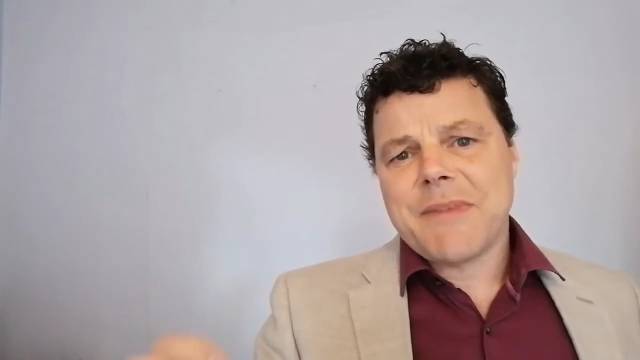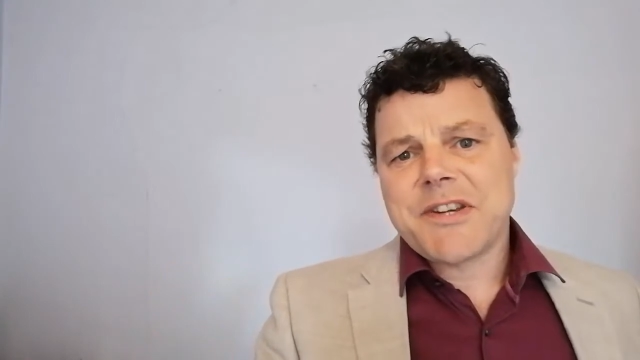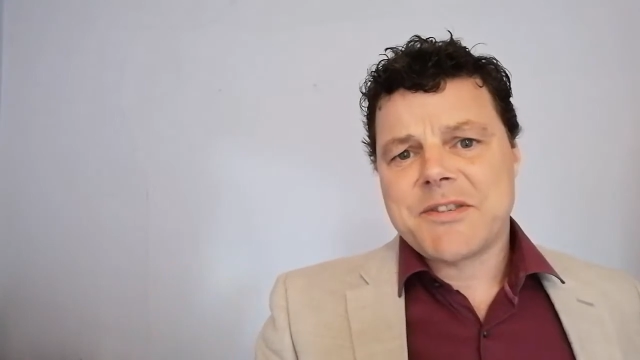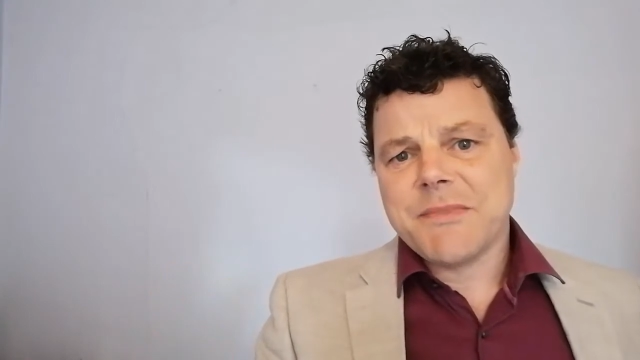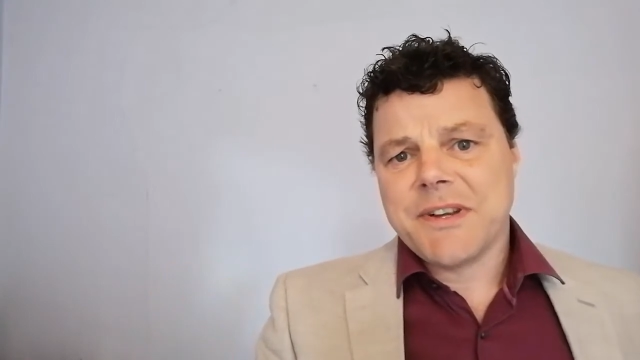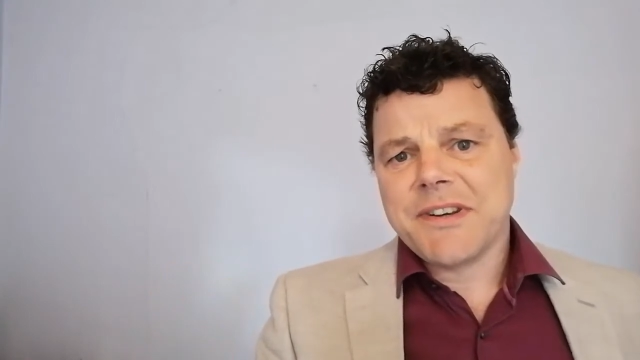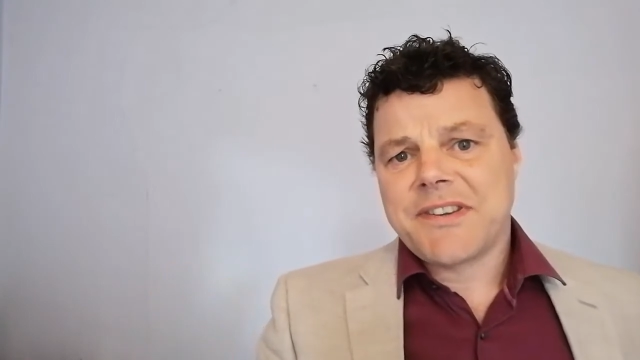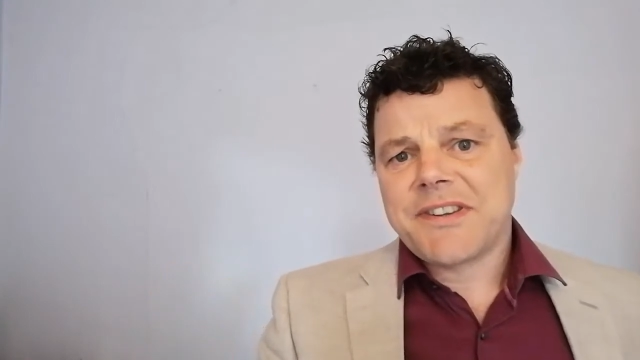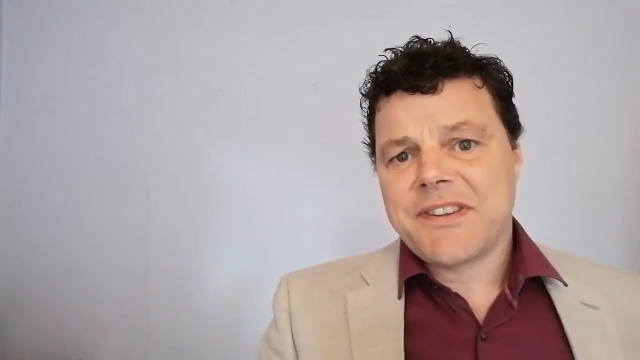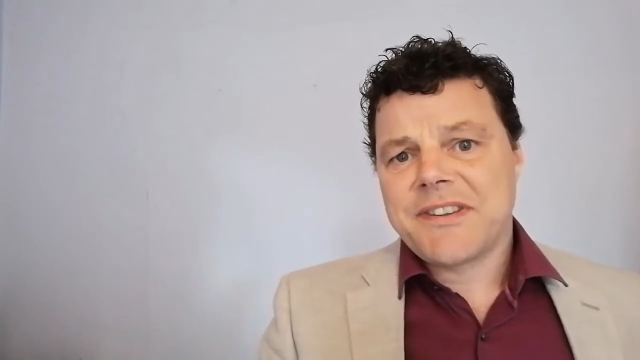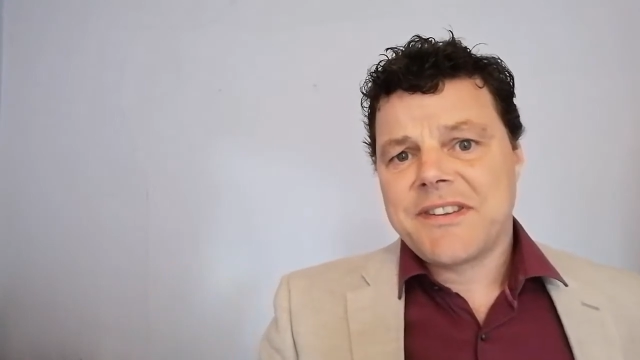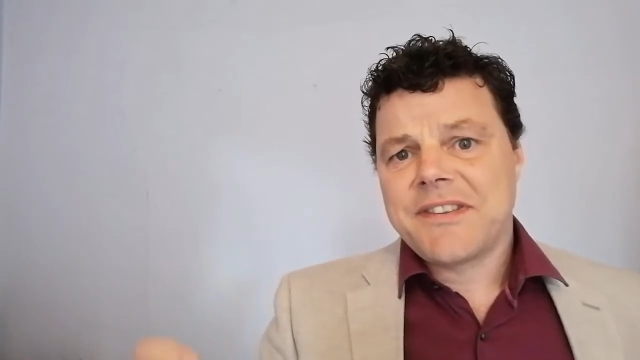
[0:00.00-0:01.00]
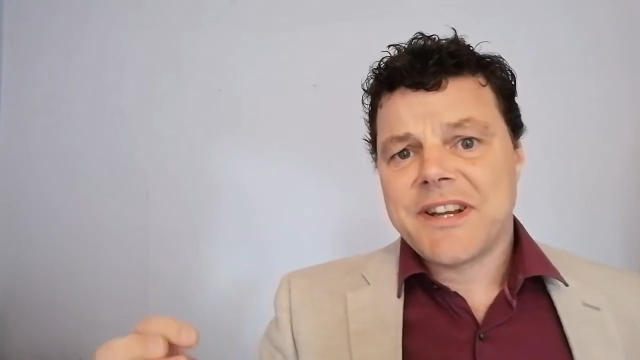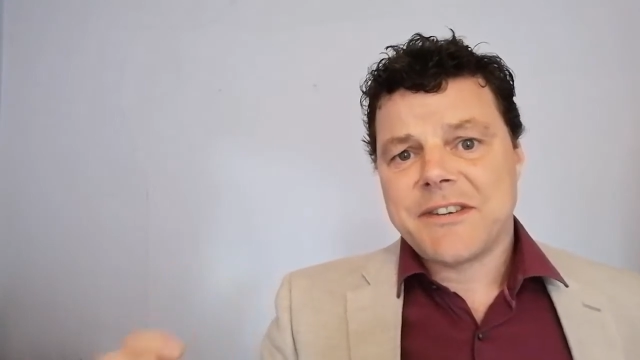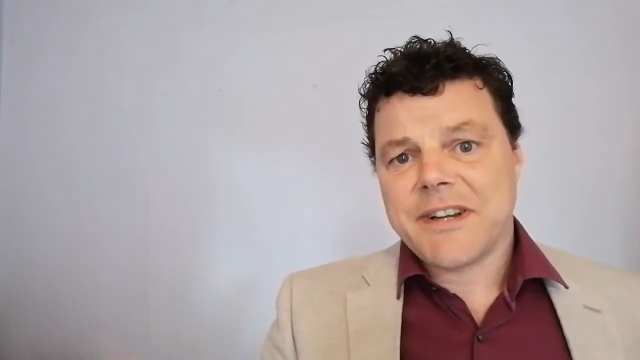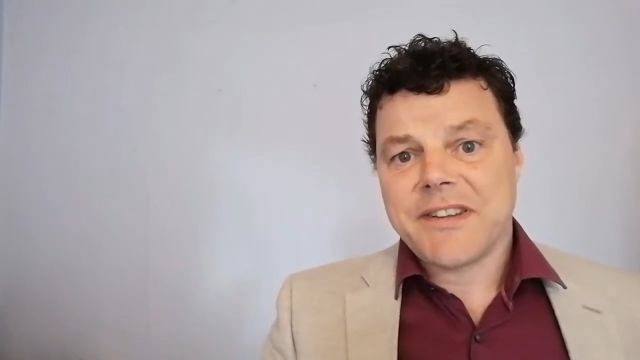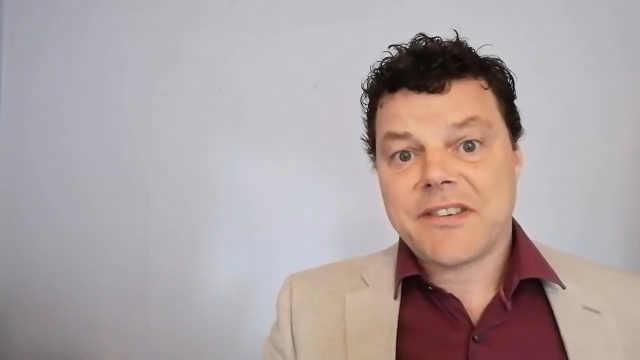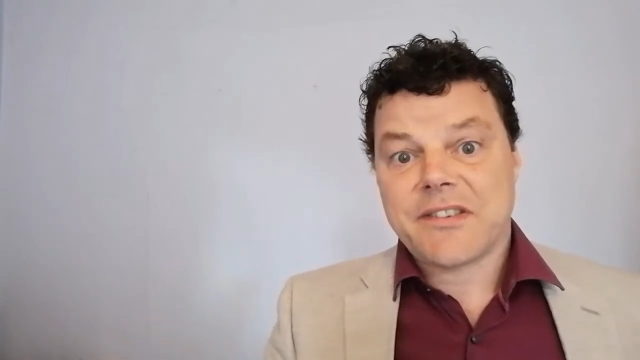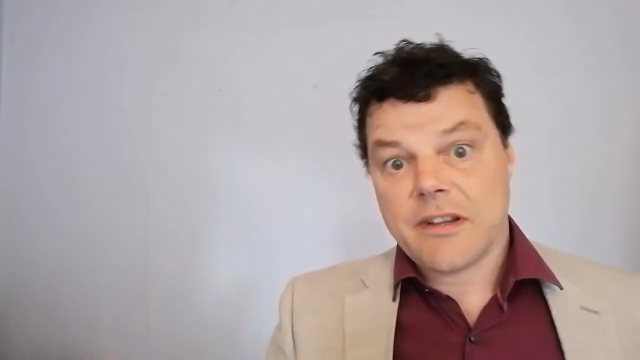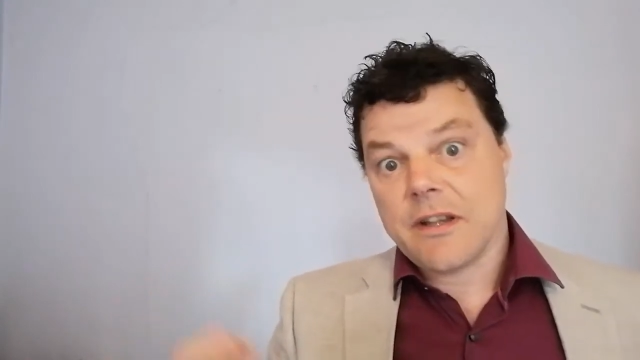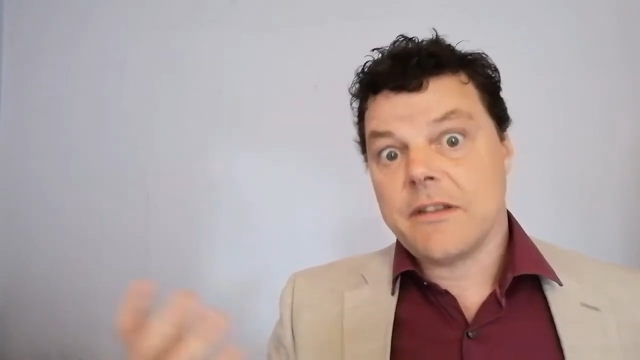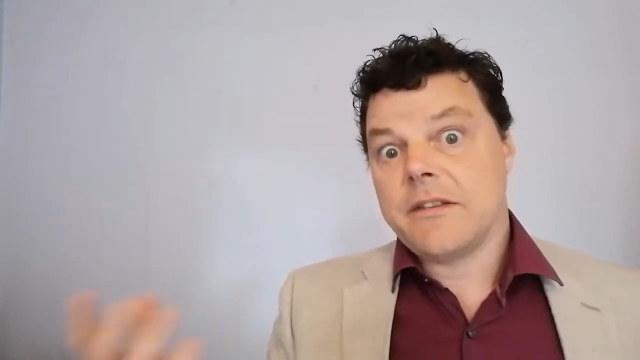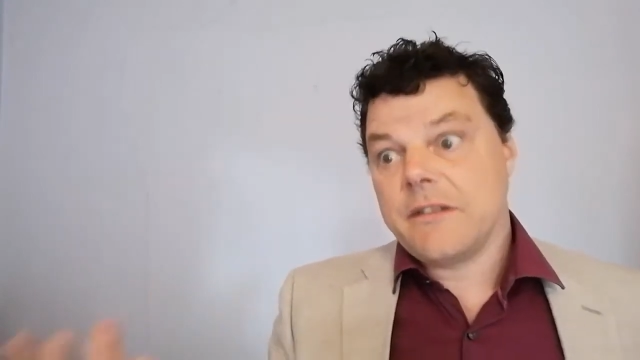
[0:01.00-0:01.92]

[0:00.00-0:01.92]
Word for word: measurement there is uh,